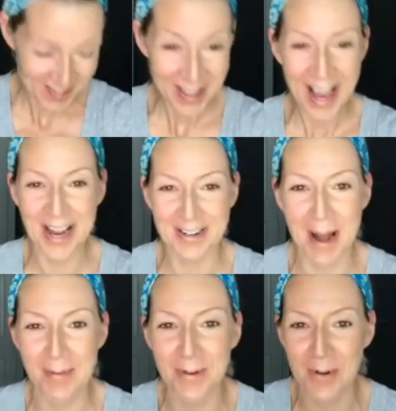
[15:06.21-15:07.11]
I
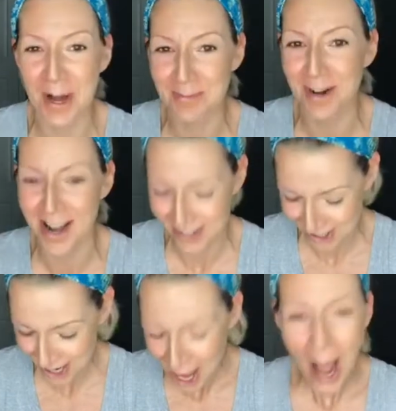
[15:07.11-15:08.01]
grabbed the wrong brush.
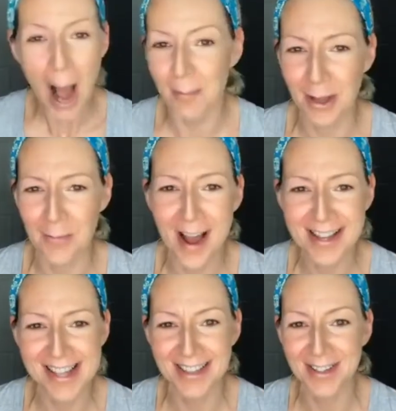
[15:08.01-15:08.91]
I'm like, why is
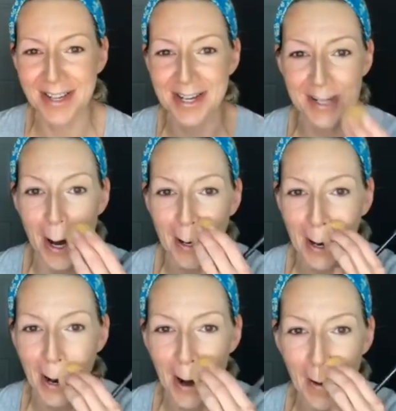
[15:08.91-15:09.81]
that looking
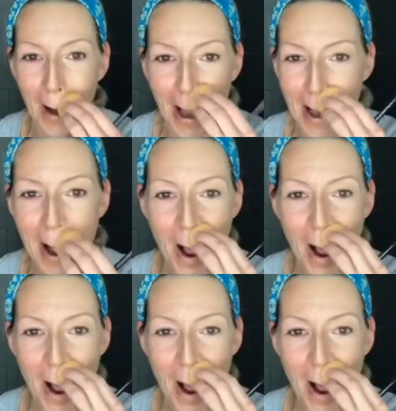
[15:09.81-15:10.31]
darker, right?